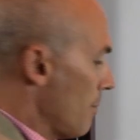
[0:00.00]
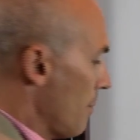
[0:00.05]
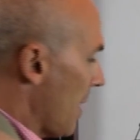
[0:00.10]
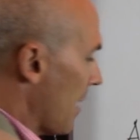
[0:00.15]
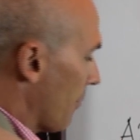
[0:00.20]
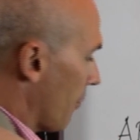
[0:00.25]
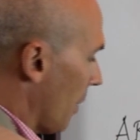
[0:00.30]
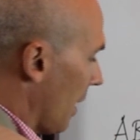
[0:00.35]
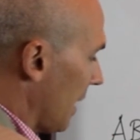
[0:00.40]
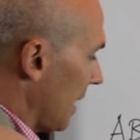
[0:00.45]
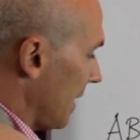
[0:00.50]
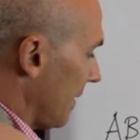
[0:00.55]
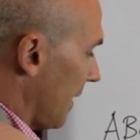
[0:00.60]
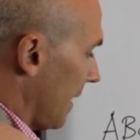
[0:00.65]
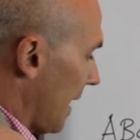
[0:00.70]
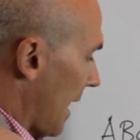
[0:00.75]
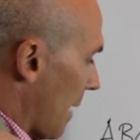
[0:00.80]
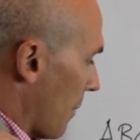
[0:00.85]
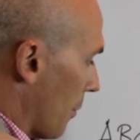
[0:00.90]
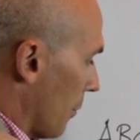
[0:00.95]
may run in
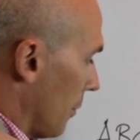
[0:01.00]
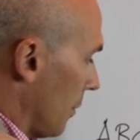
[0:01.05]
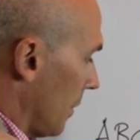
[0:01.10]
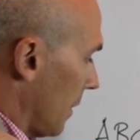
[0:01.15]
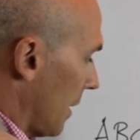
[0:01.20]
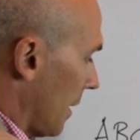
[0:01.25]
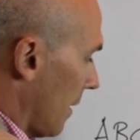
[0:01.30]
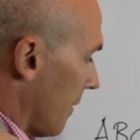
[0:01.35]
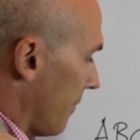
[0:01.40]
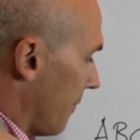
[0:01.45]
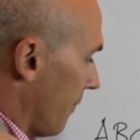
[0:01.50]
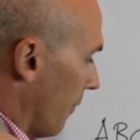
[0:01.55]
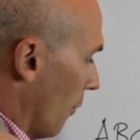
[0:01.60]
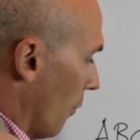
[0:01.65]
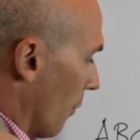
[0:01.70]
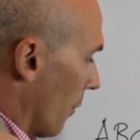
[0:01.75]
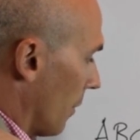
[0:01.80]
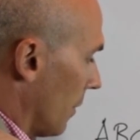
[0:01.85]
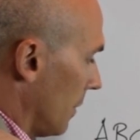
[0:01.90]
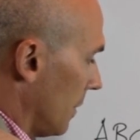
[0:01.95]
the neighborhood of
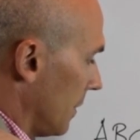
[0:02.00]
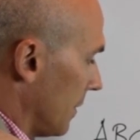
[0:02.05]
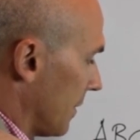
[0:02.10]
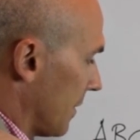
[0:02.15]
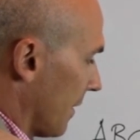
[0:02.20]
4